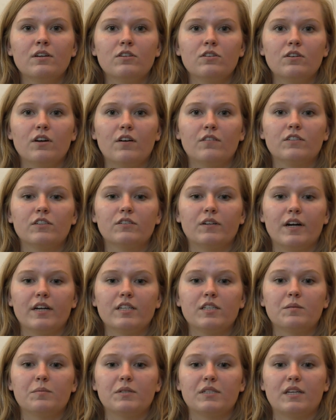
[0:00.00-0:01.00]
You have the
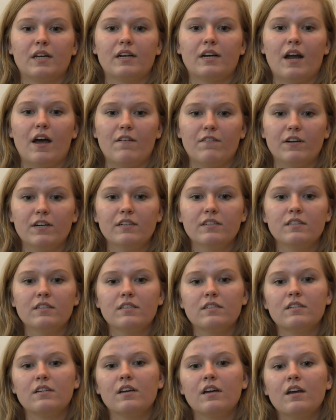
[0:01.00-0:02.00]
right to present
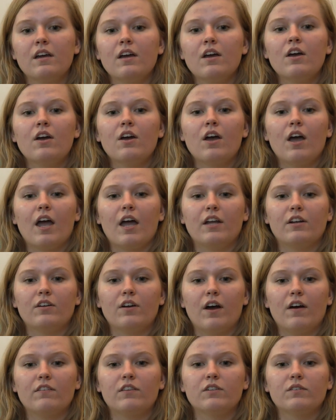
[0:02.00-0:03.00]
evidence, and
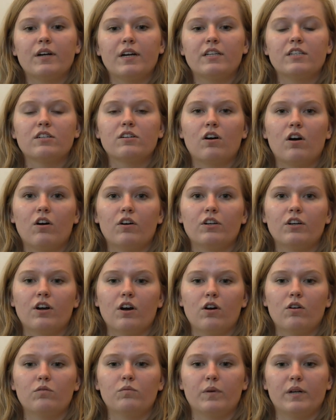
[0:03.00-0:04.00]
you have the right to call your
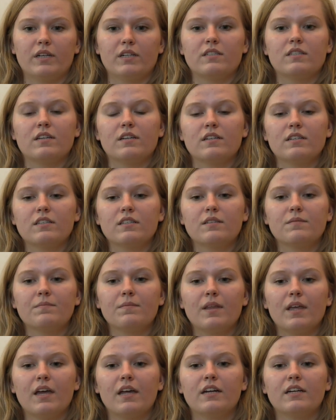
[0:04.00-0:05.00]
own witnesses.
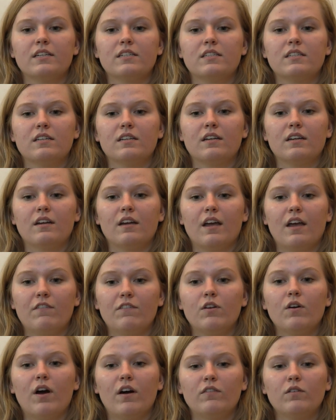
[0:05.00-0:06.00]
If
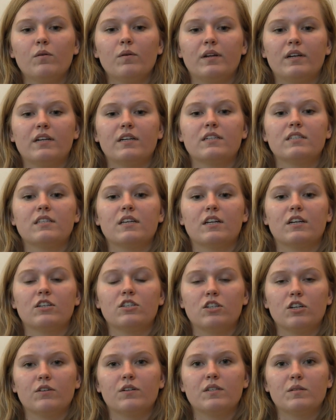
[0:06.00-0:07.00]
you have a witness, it
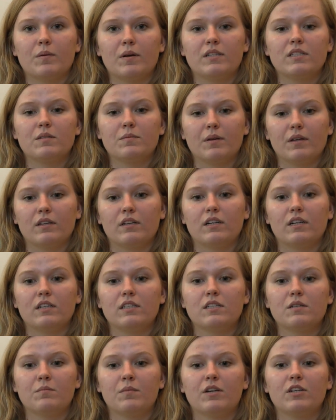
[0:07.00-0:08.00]
is your responsibility
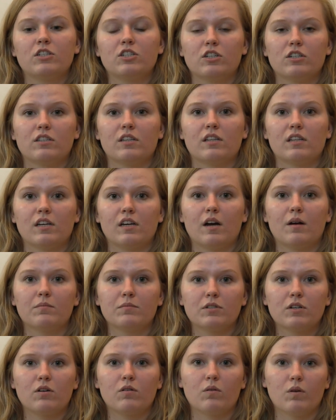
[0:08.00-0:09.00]
to make sure that they come
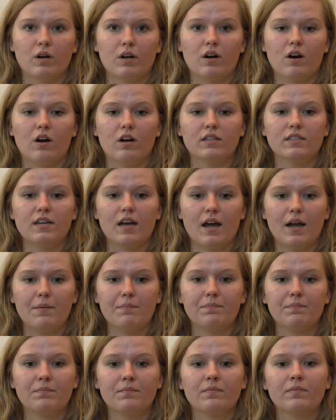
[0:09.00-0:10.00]
to court on time.
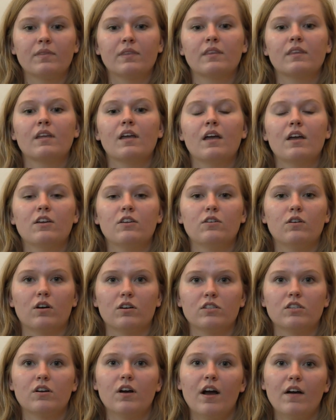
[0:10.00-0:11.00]
You
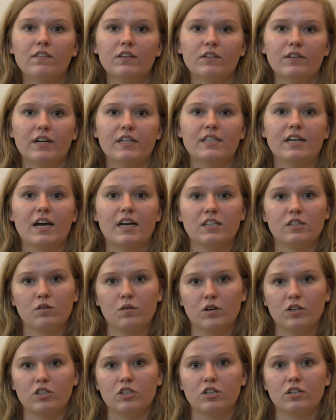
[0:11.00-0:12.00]
also have the right to ask
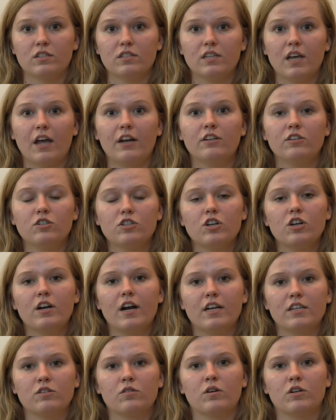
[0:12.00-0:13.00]
questions, and you should
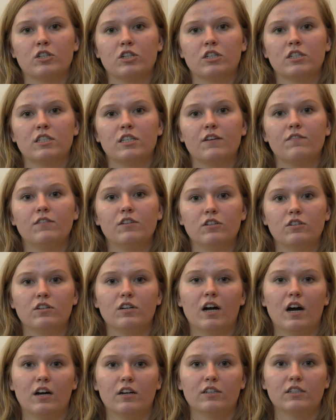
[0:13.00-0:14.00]
ask questions if you do
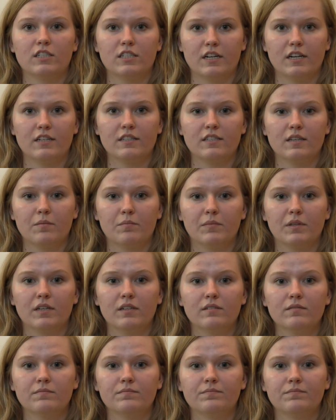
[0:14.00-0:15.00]
not understand something.